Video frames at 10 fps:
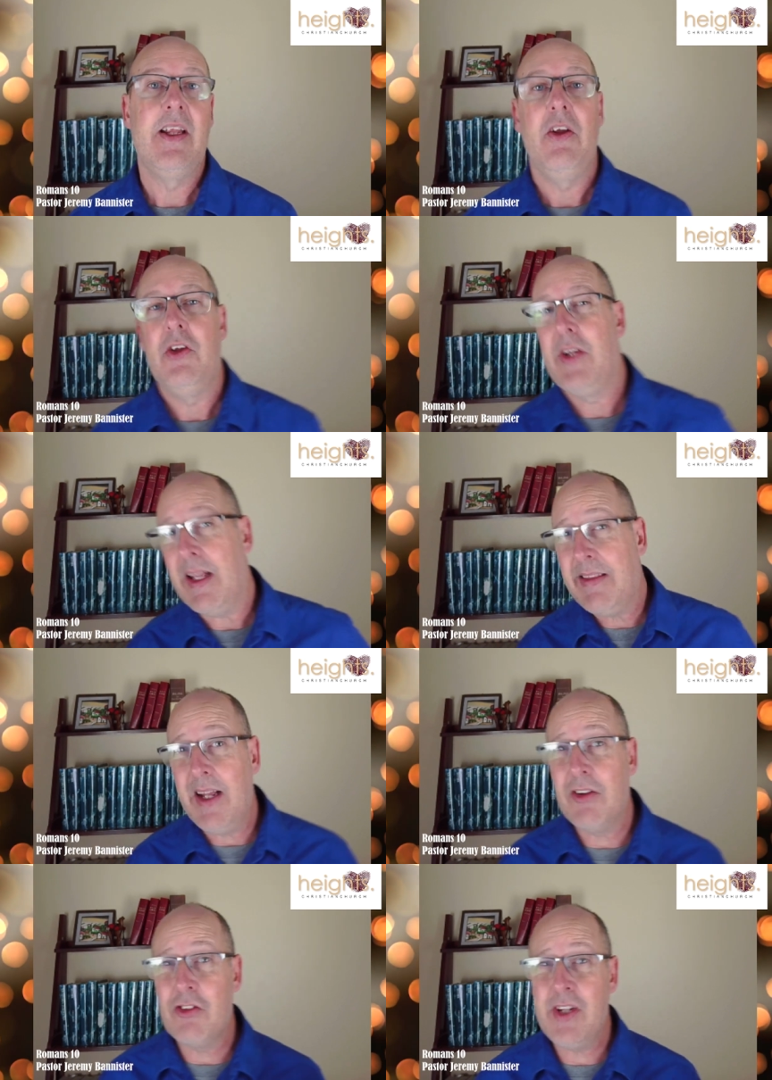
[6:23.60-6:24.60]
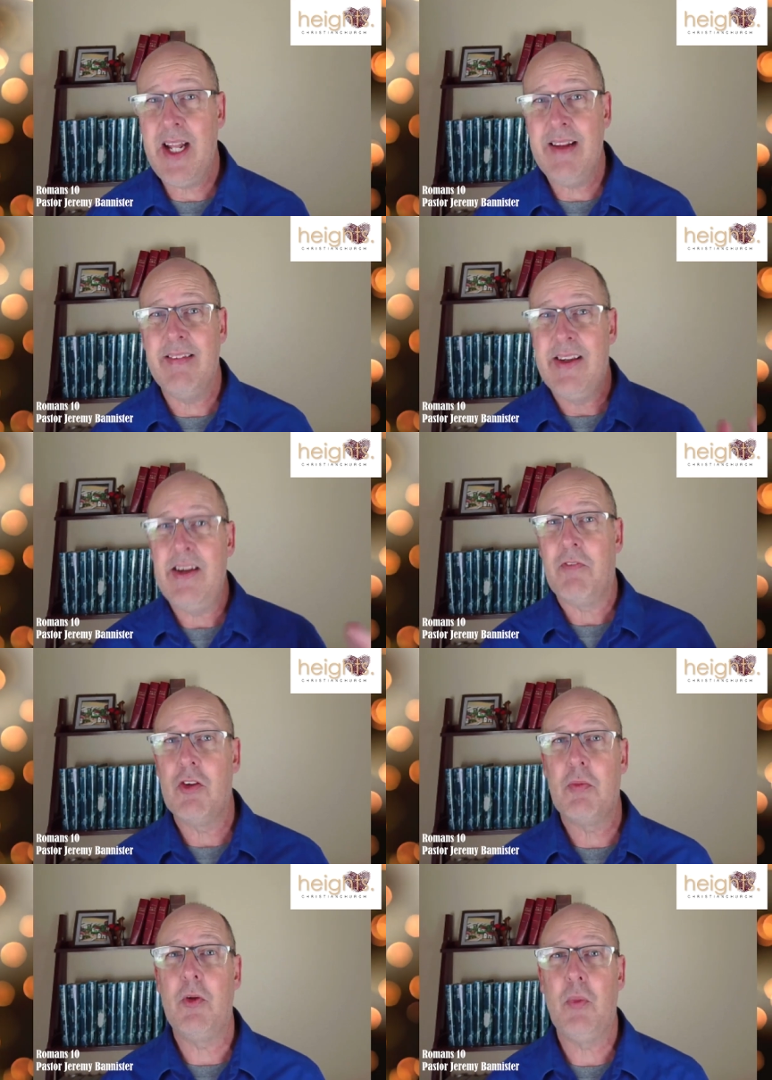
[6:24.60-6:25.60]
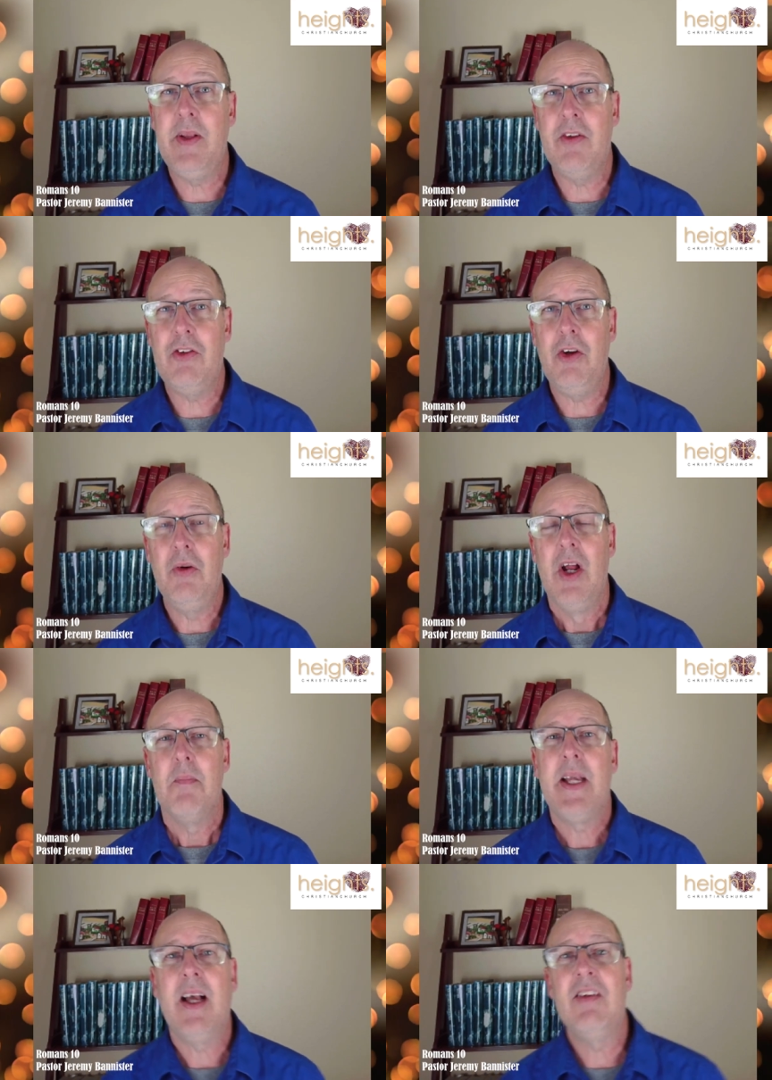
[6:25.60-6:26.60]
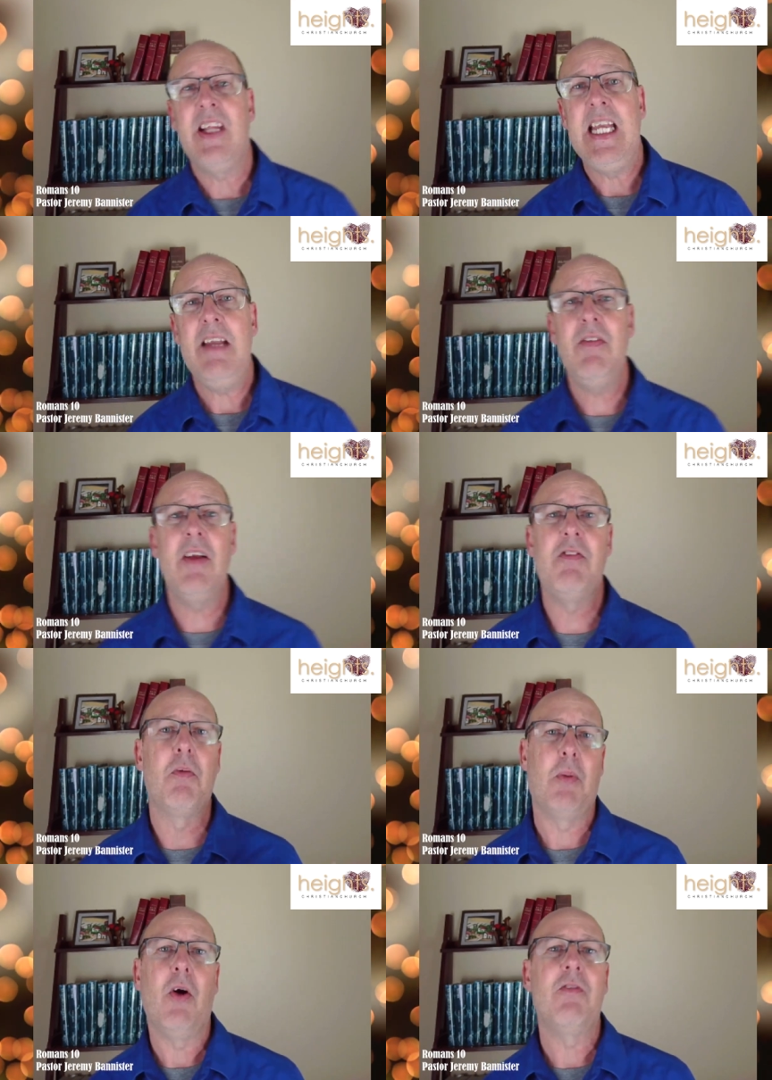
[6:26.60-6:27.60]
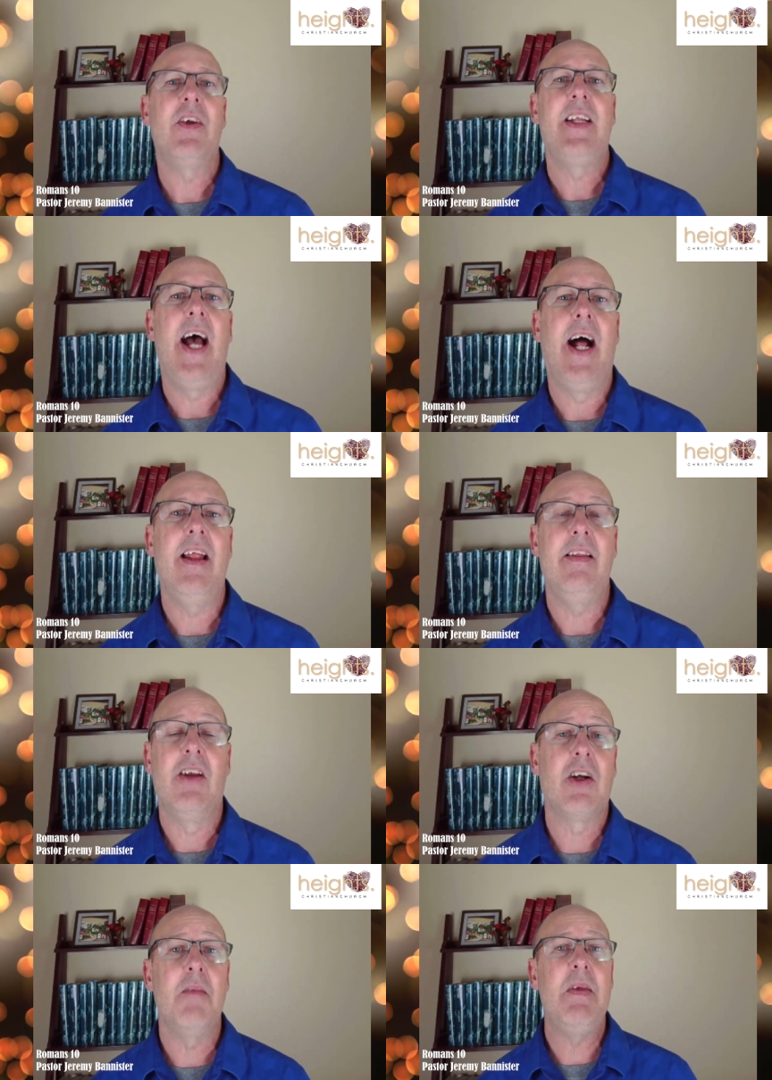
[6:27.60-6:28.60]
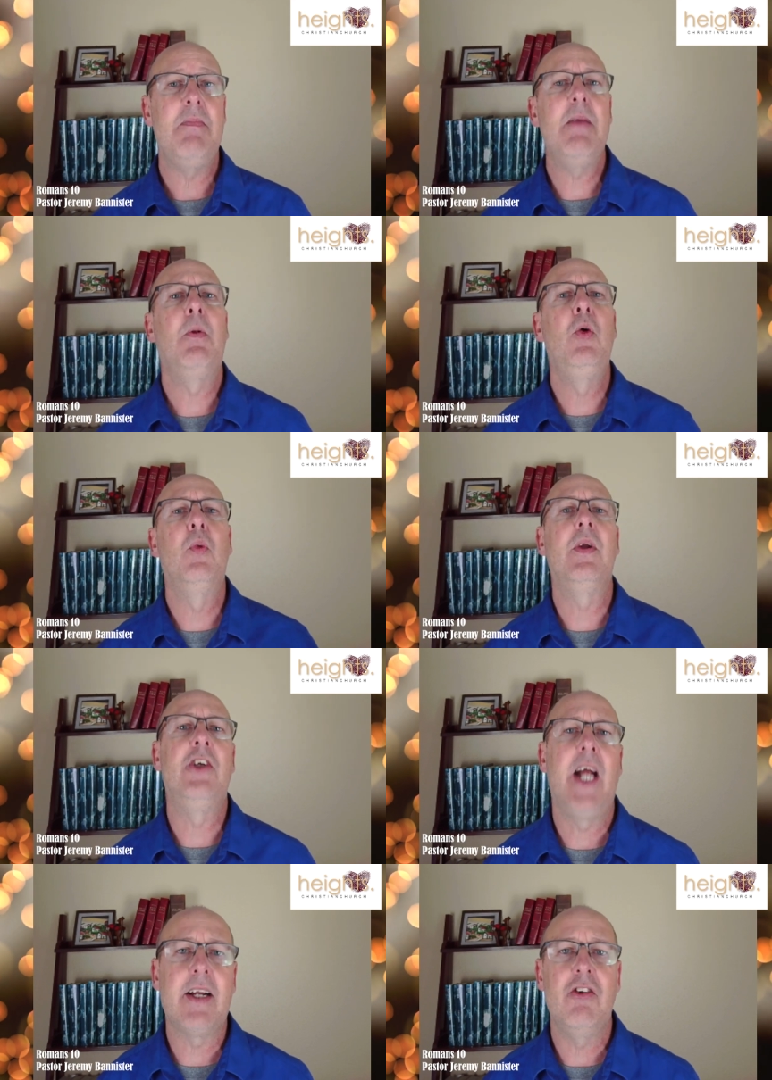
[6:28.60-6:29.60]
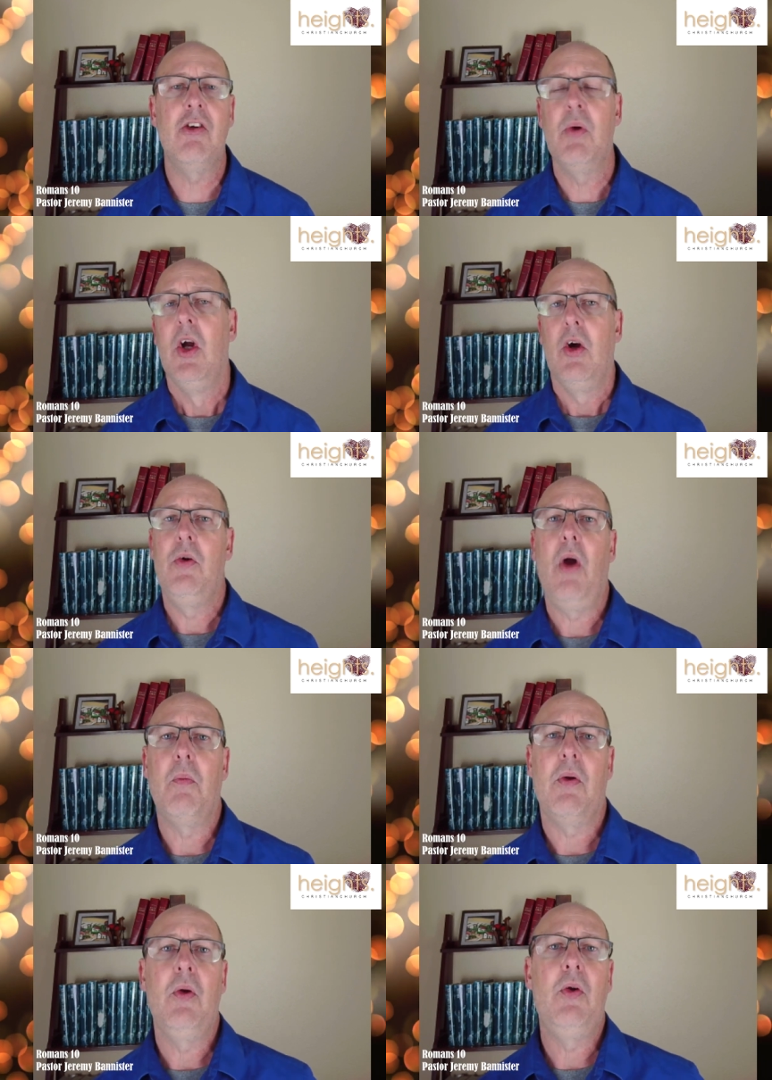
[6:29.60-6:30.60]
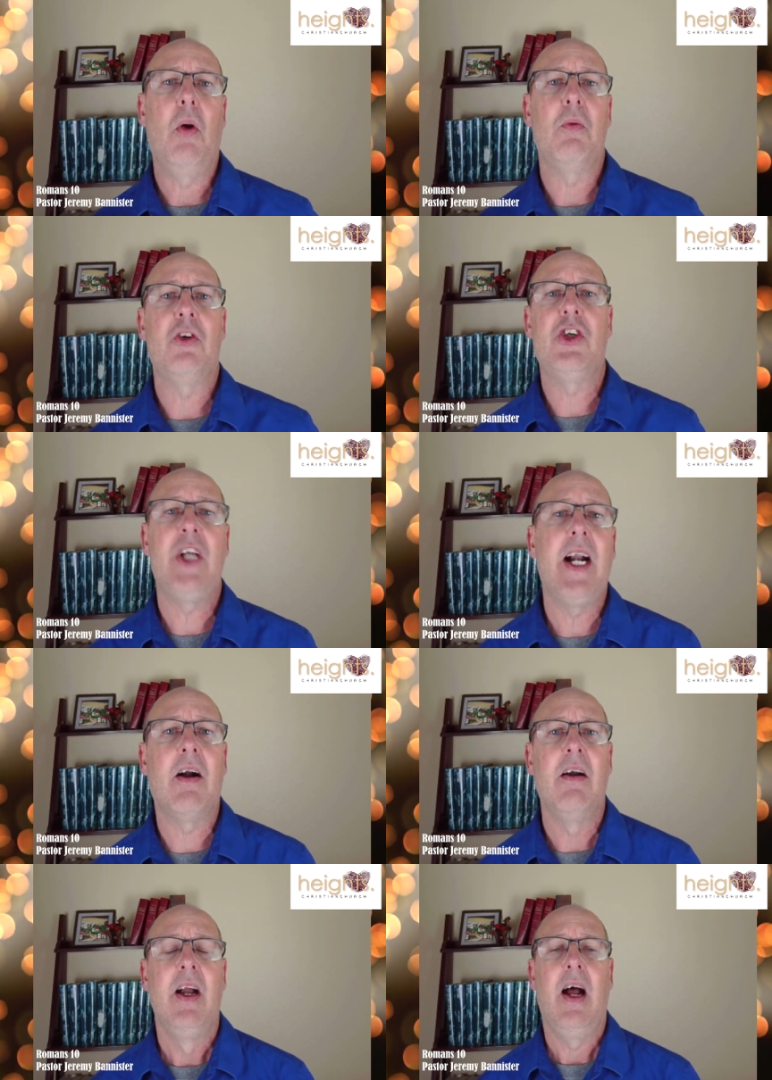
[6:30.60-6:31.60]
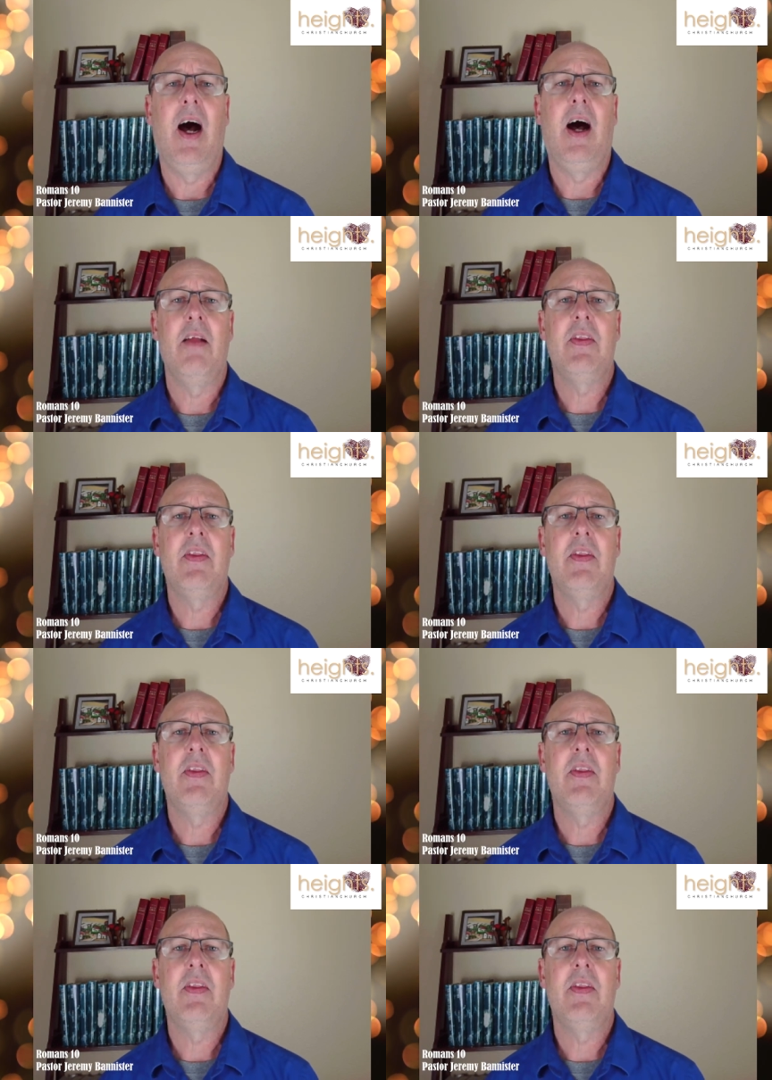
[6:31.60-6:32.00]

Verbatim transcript: you get the understanding the difference between the two because even if you're perfect at it there are going to be people who reject you who don't who don't share uh,